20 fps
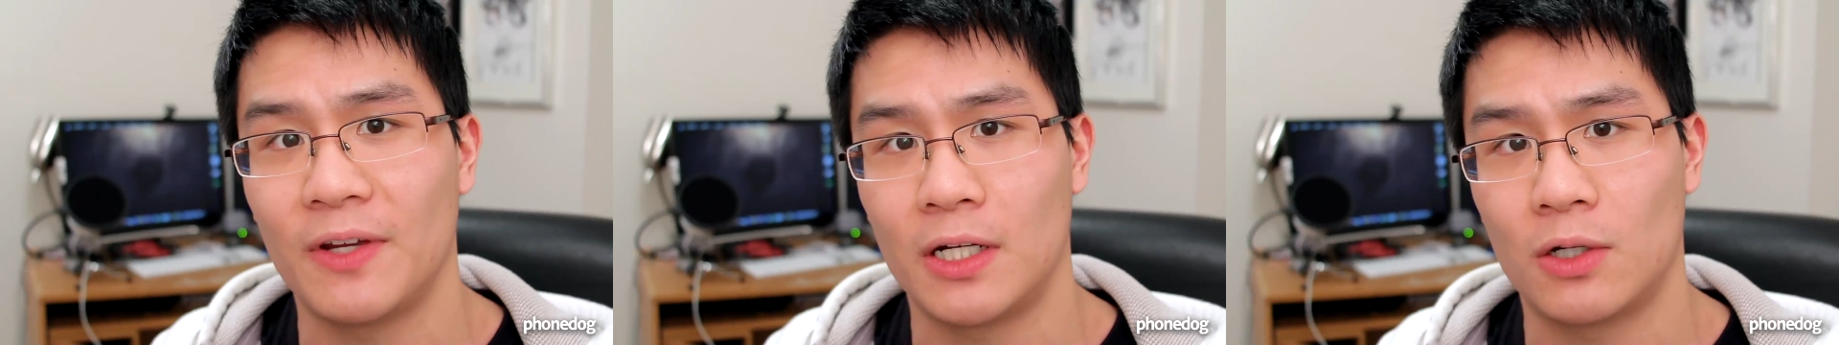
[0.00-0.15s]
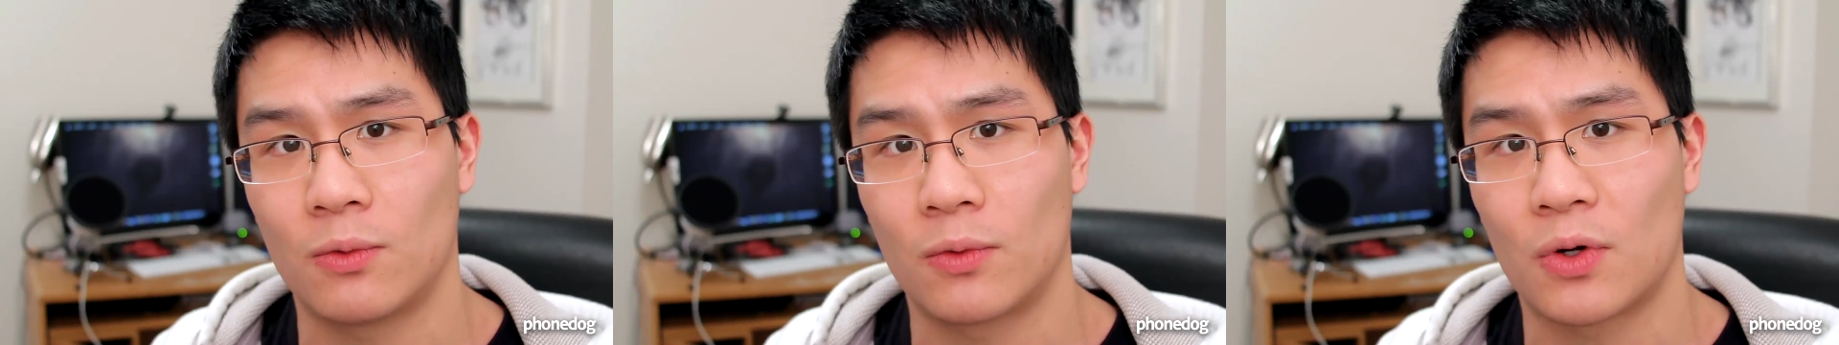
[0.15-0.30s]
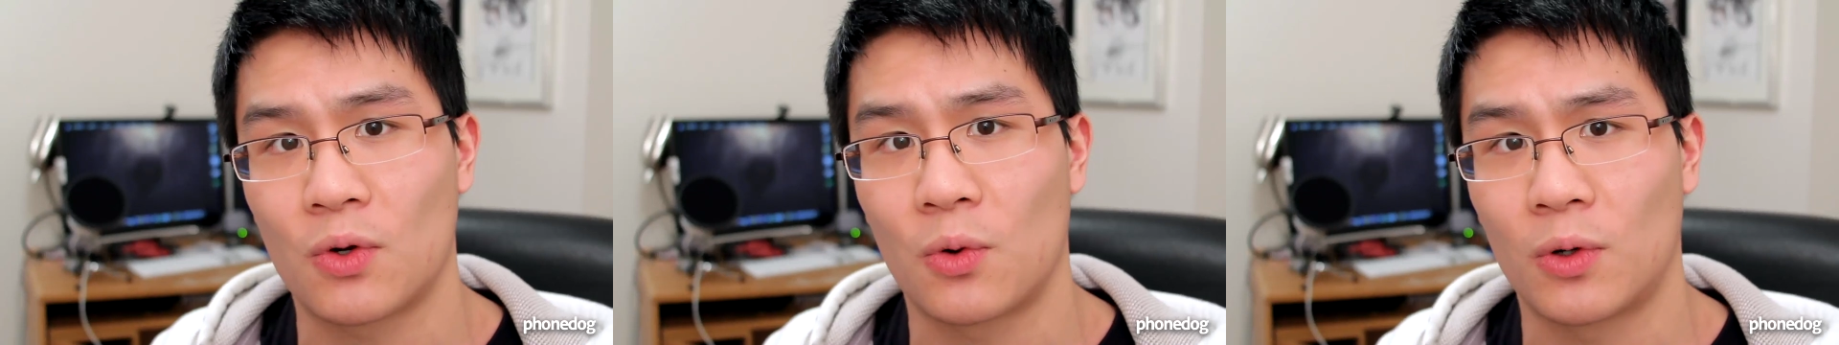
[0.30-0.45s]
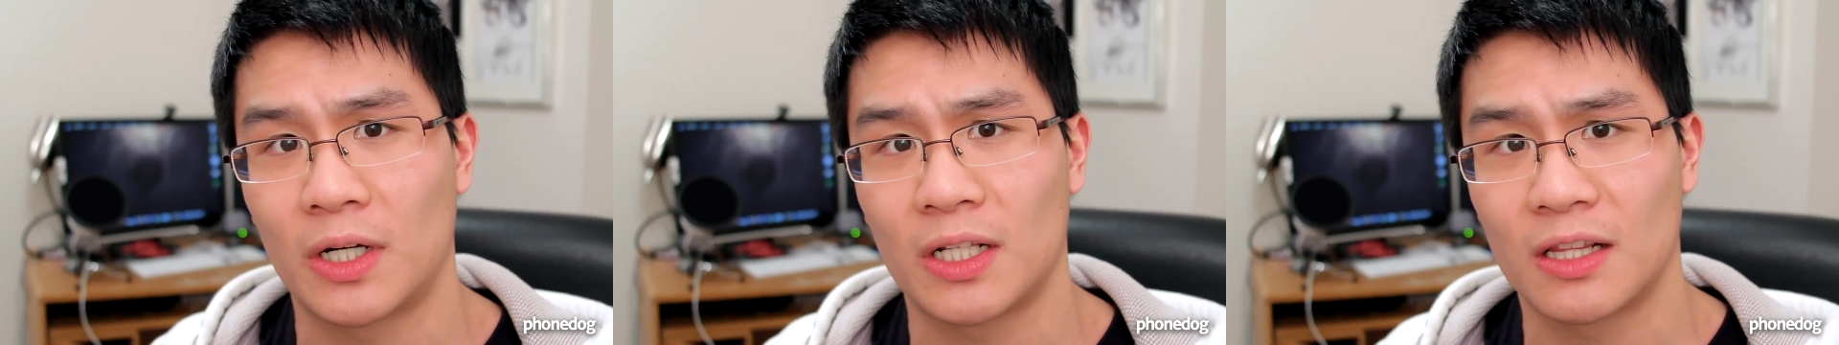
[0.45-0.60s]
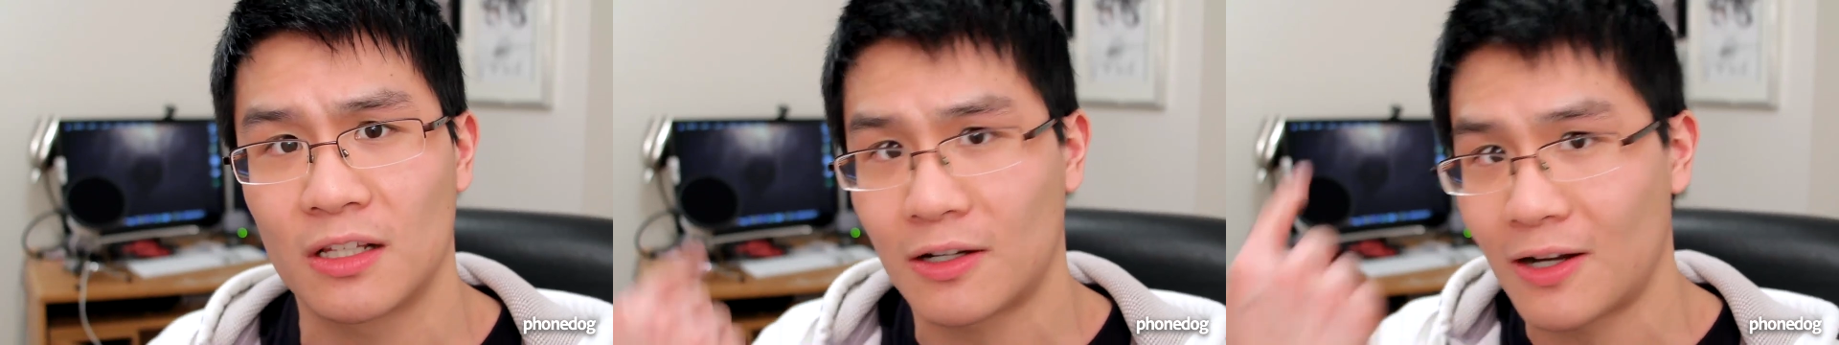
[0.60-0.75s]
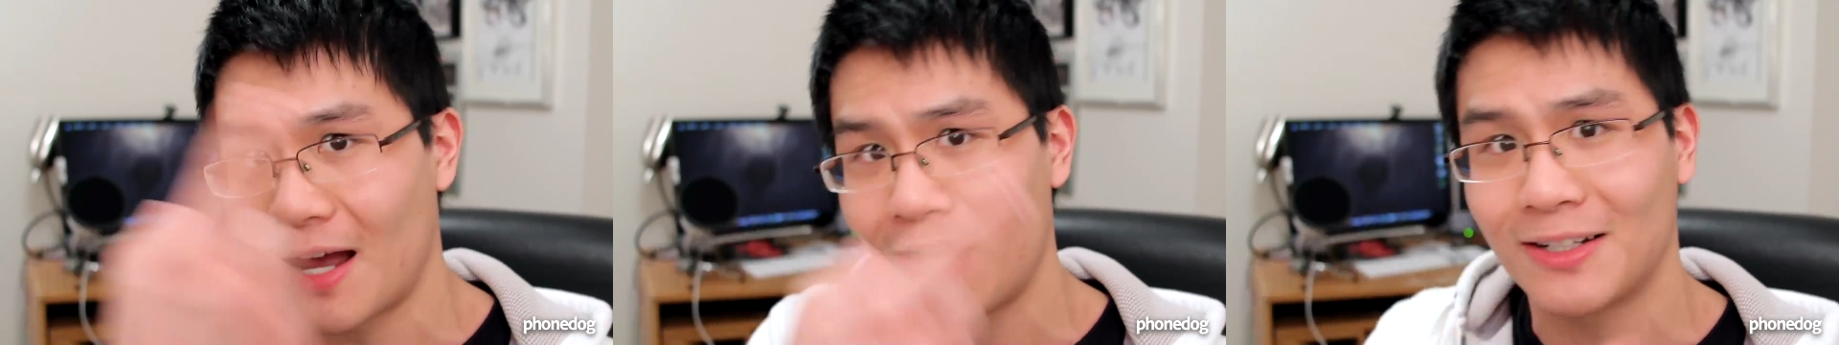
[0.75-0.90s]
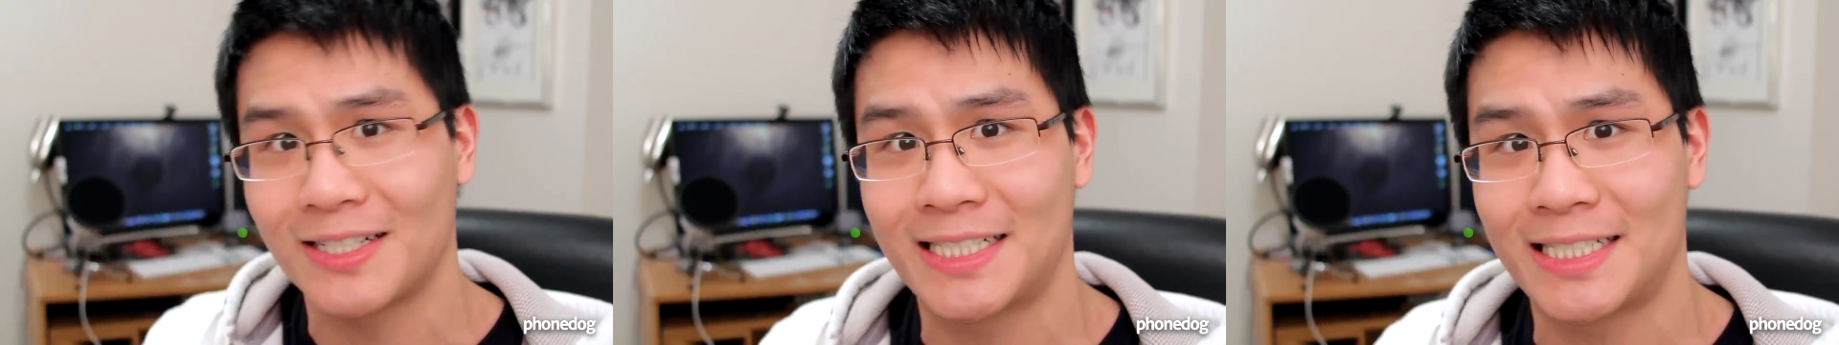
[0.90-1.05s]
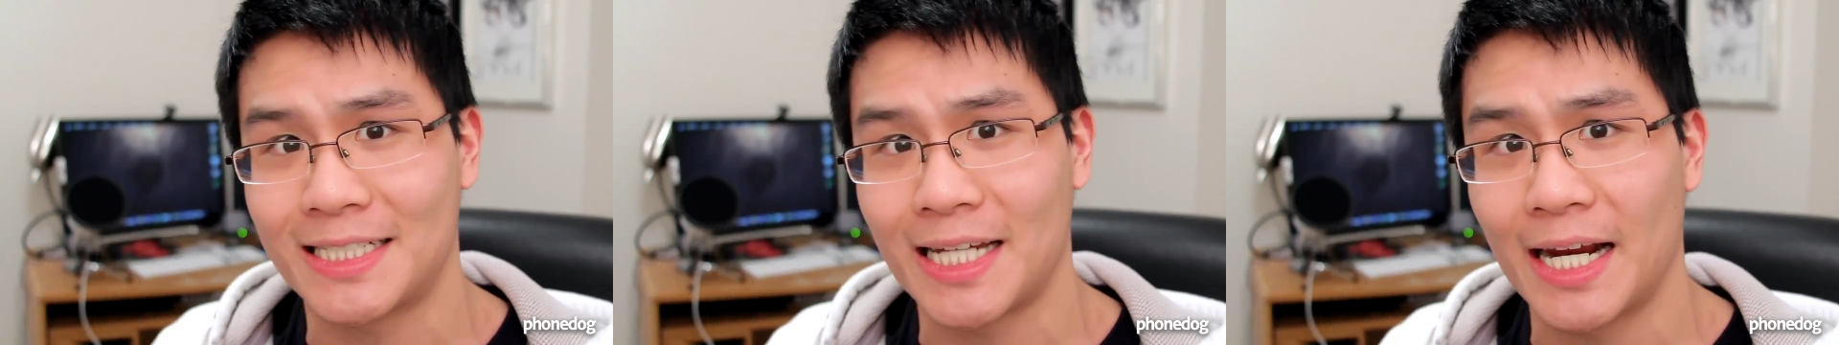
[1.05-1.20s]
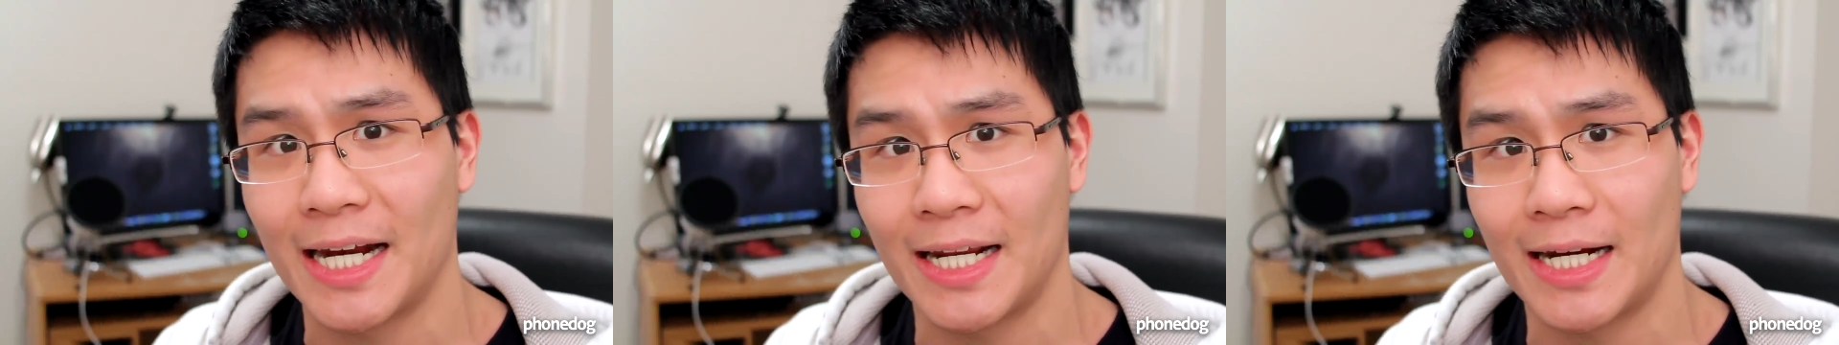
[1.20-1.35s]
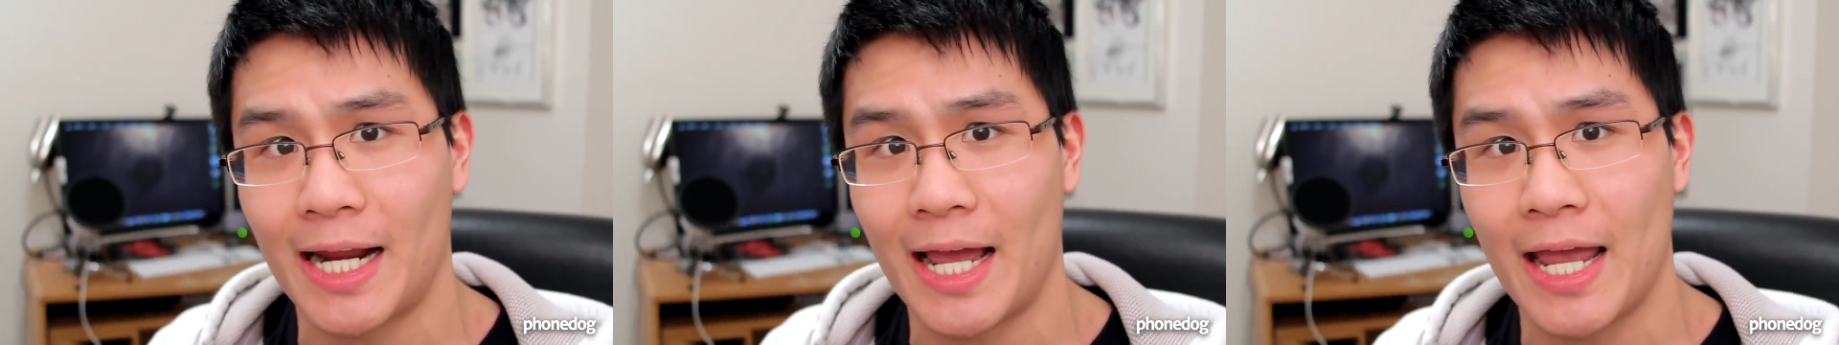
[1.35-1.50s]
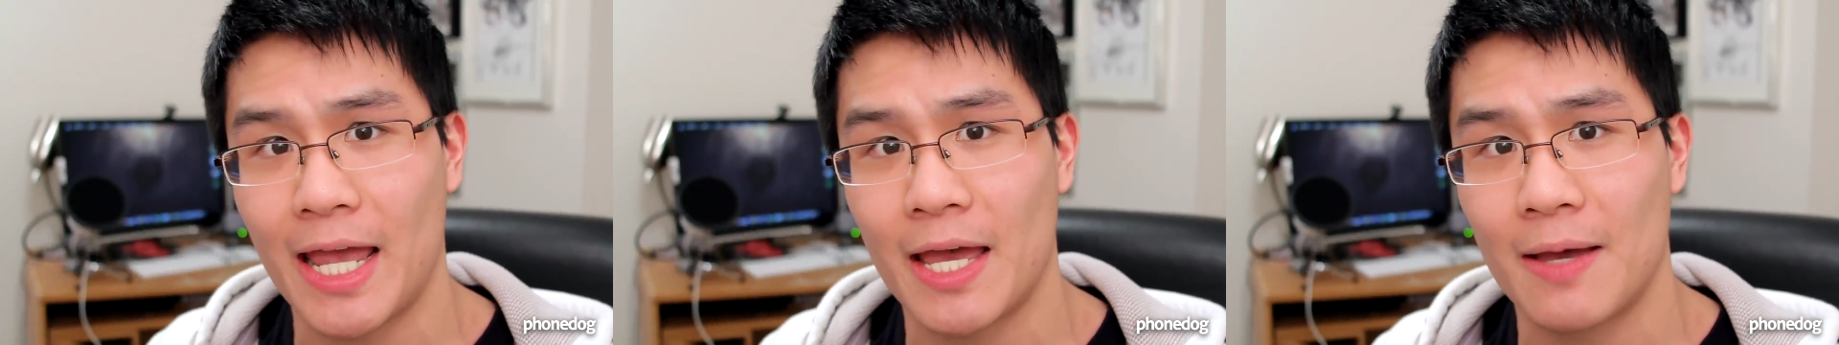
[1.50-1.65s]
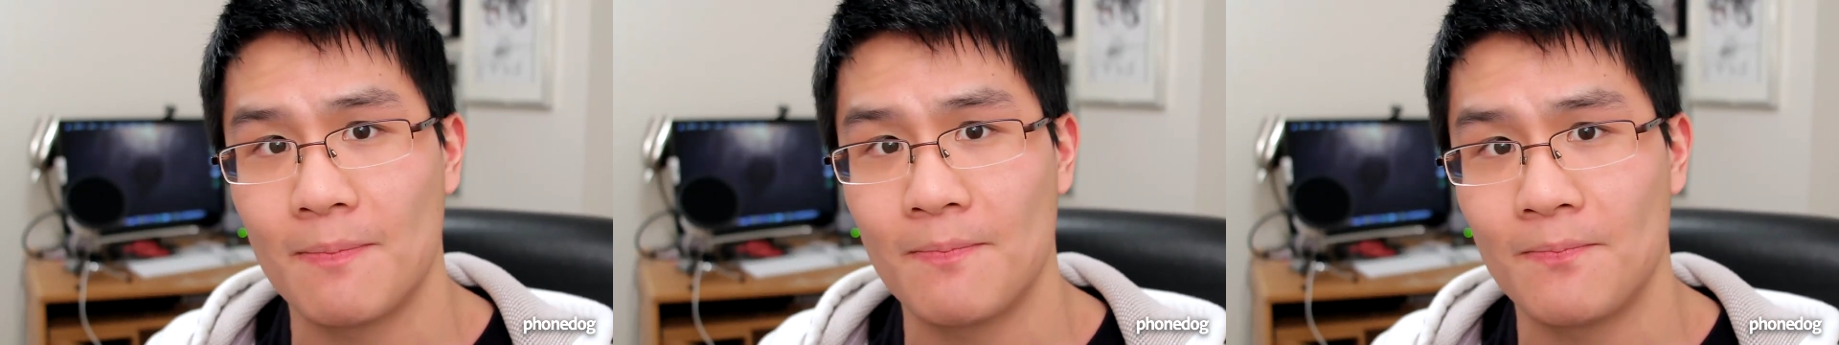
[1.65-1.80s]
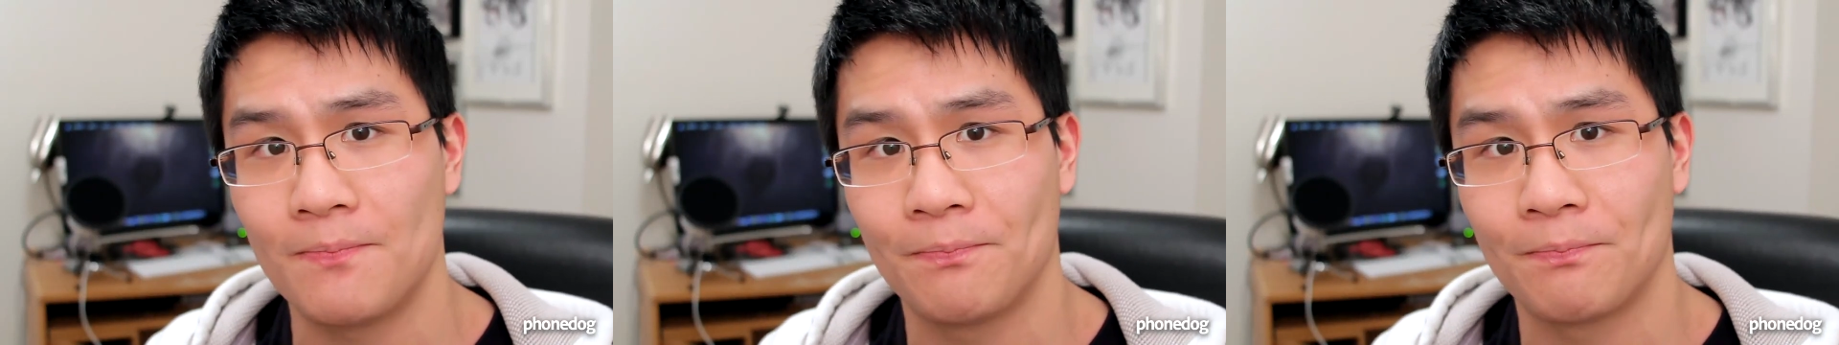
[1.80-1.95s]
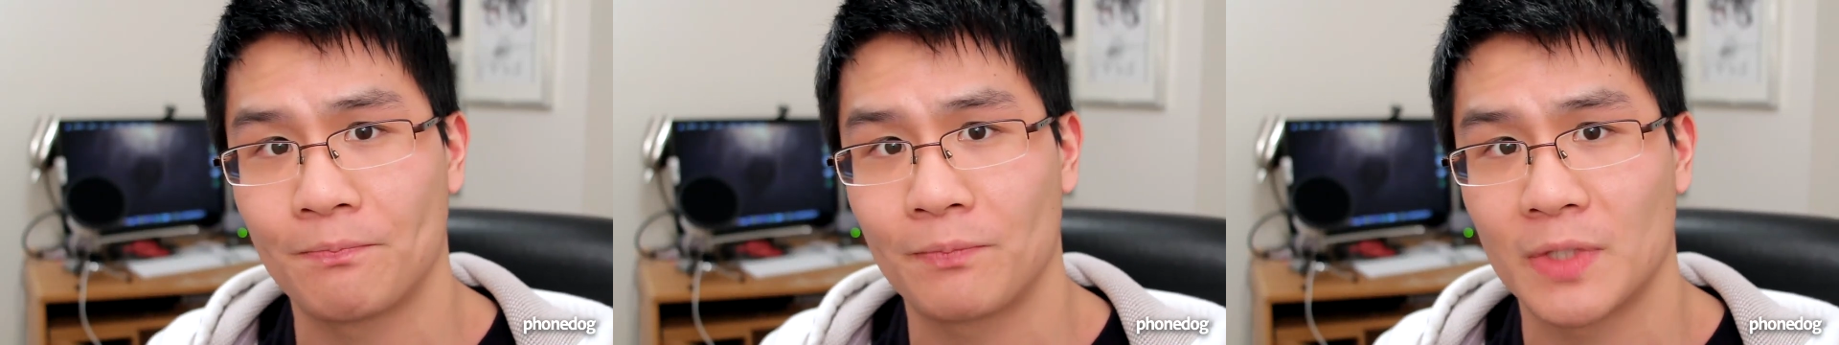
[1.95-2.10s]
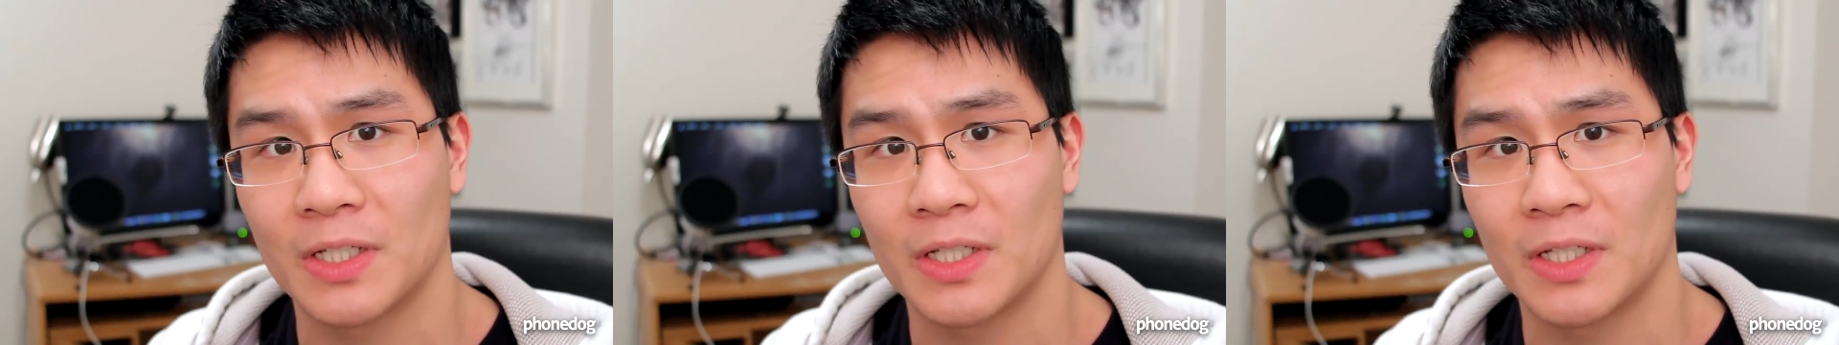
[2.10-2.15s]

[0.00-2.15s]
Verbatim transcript: video recording, look how excited I am.